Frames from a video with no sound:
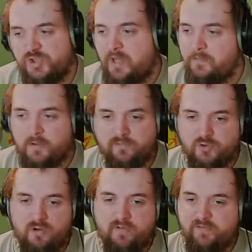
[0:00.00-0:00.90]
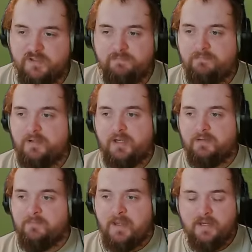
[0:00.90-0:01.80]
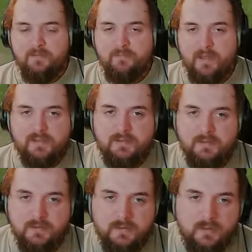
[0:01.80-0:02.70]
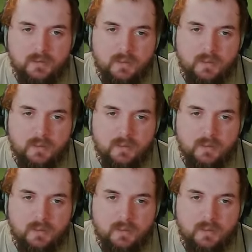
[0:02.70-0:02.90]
Get me off strike for this bloody medium paces.